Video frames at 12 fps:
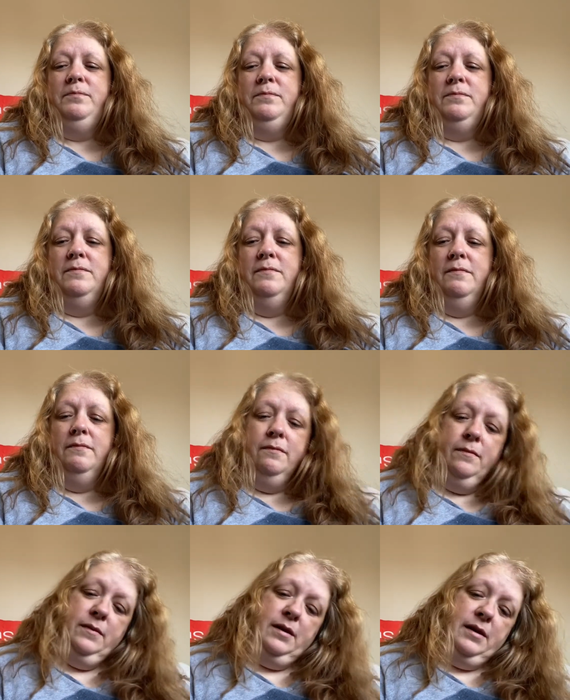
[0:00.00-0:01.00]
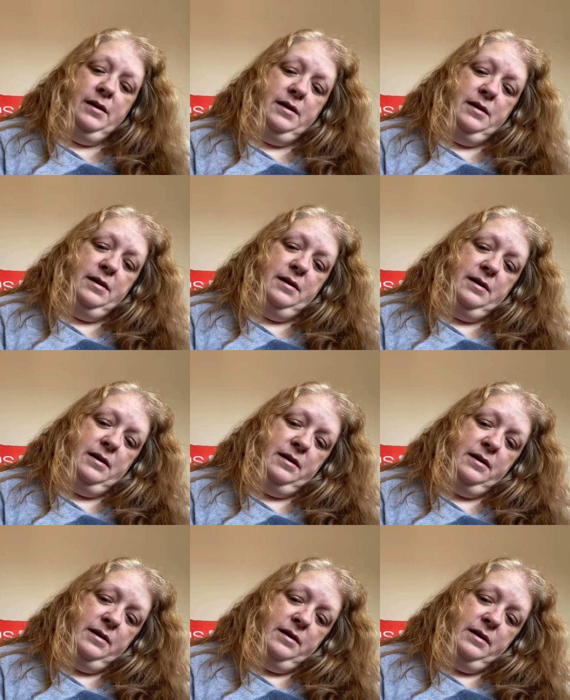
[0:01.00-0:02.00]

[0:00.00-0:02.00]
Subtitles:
Nobody speaks.